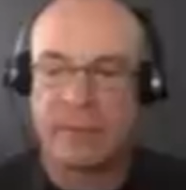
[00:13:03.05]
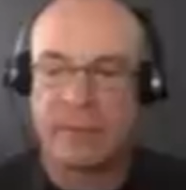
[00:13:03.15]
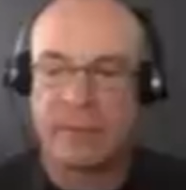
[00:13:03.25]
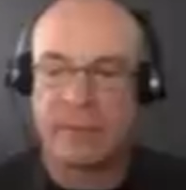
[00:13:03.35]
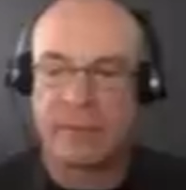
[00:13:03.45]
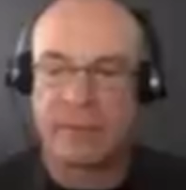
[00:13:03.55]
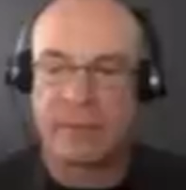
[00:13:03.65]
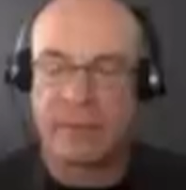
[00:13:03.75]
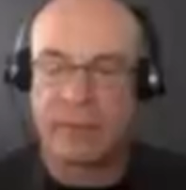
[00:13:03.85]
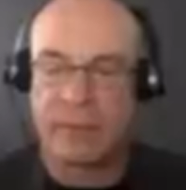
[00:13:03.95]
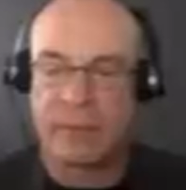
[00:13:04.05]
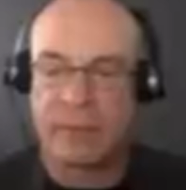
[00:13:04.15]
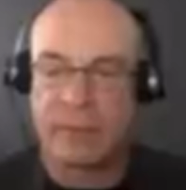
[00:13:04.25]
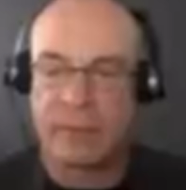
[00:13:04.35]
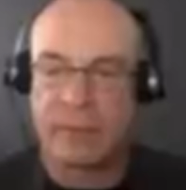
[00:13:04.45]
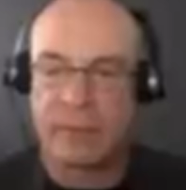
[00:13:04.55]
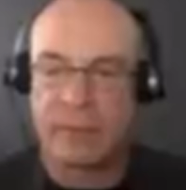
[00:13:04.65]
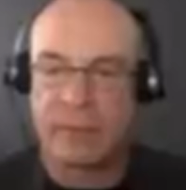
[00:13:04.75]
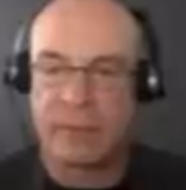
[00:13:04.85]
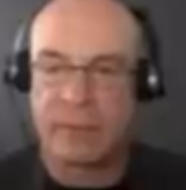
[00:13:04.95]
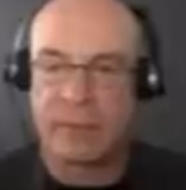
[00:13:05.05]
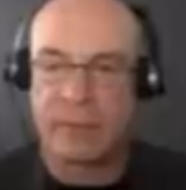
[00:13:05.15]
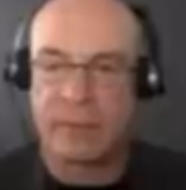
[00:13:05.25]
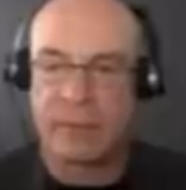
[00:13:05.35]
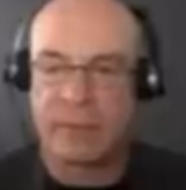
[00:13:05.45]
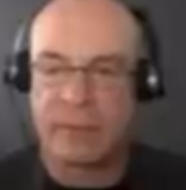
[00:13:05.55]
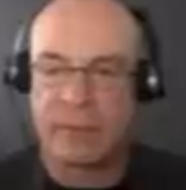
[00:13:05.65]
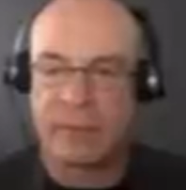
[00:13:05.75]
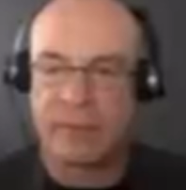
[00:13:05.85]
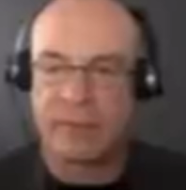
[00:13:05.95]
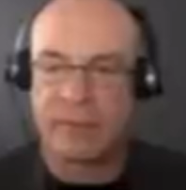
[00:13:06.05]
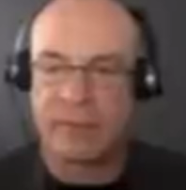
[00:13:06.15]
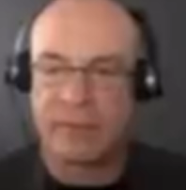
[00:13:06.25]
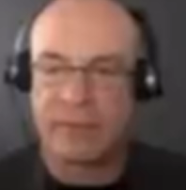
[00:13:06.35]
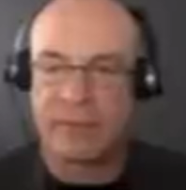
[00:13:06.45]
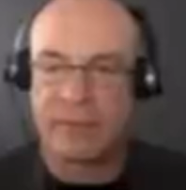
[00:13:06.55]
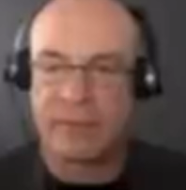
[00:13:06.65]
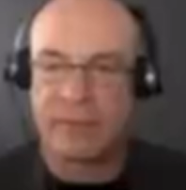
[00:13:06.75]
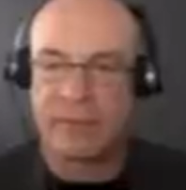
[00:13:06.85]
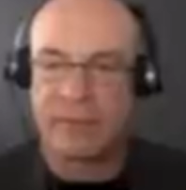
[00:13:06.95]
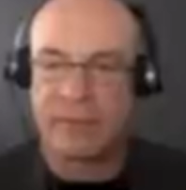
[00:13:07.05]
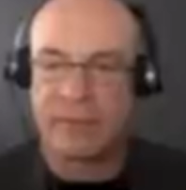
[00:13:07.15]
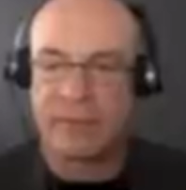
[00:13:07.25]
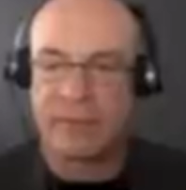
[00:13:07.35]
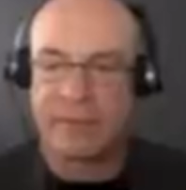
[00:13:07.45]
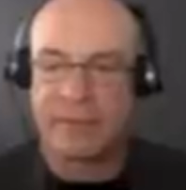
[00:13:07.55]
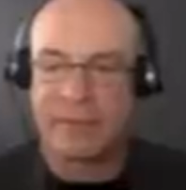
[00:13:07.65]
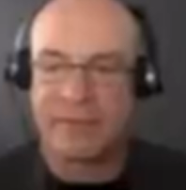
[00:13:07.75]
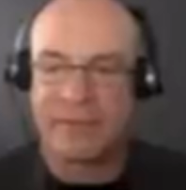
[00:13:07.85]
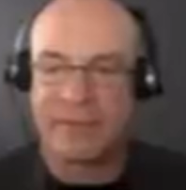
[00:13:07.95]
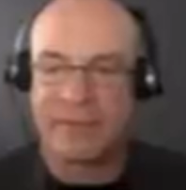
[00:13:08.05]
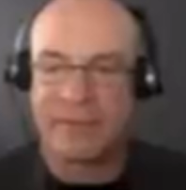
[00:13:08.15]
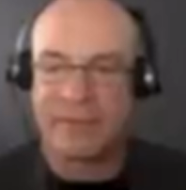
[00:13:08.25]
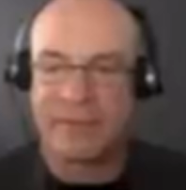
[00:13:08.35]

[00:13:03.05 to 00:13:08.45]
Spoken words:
(silent)